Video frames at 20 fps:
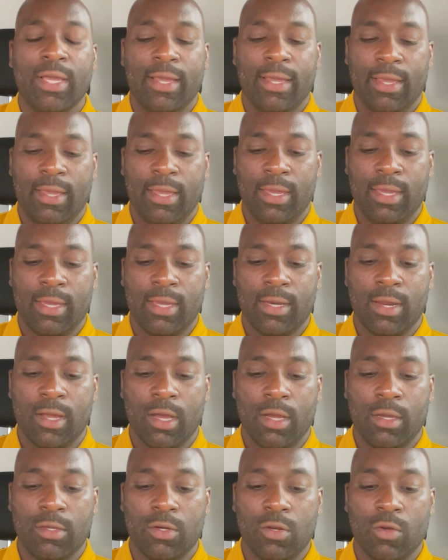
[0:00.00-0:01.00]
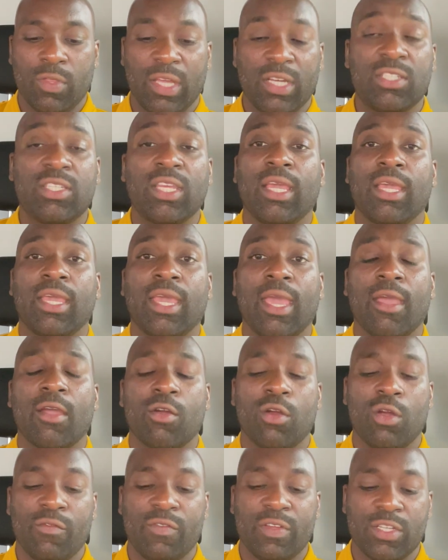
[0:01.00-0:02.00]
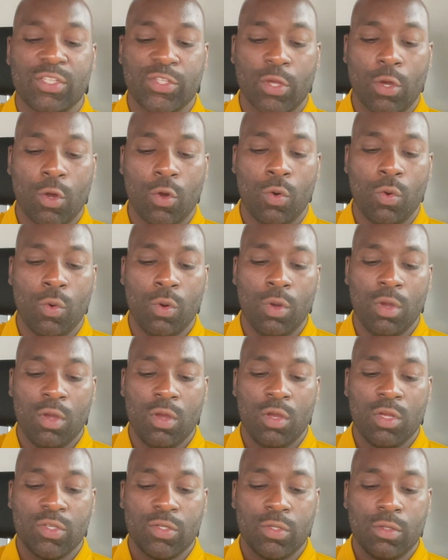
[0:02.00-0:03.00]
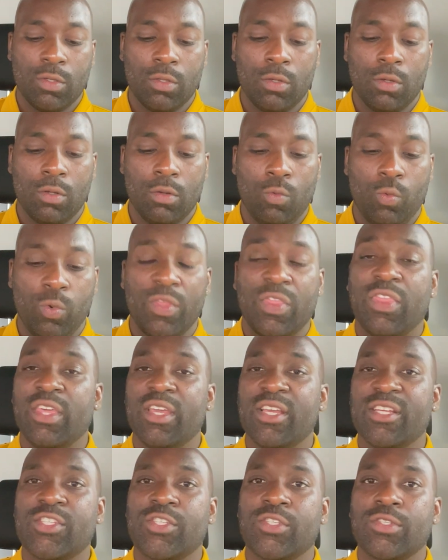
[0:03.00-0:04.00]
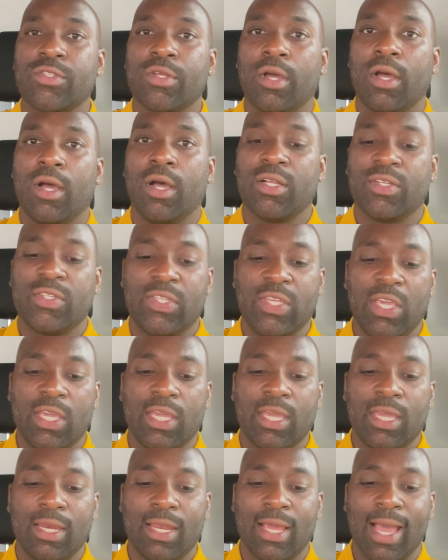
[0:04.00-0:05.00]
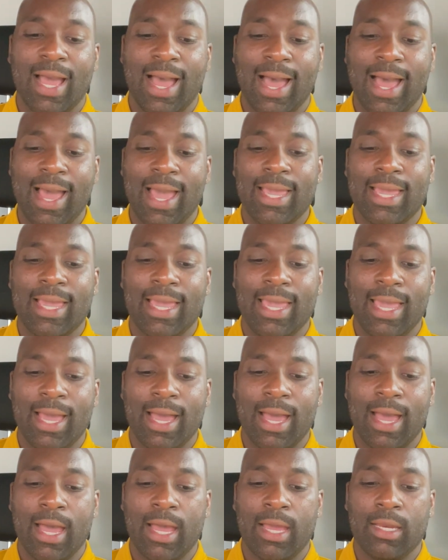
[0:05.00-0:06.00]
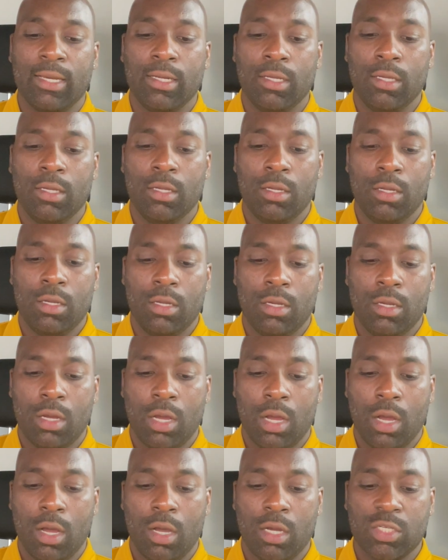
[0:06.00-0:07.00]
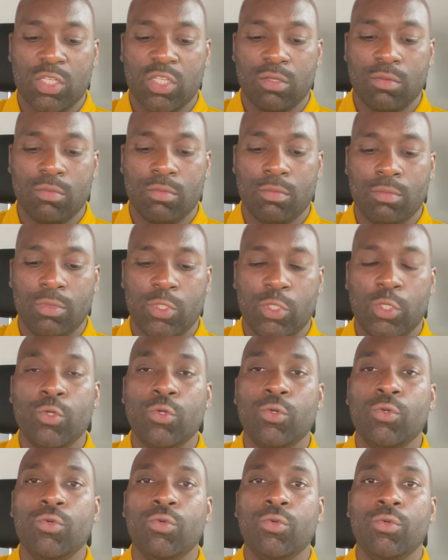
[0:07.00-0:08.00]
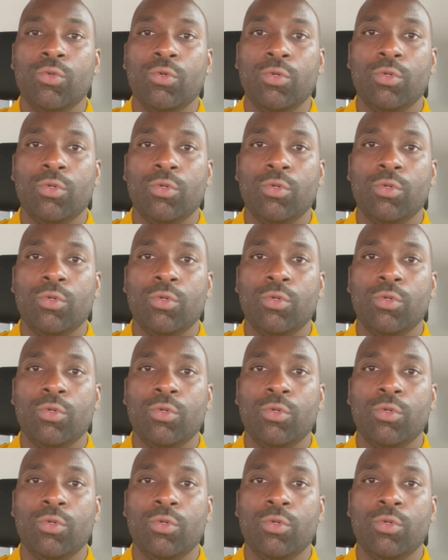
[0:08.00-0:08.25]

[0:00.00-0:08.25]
and they take care of it. So with this ticket, I got some two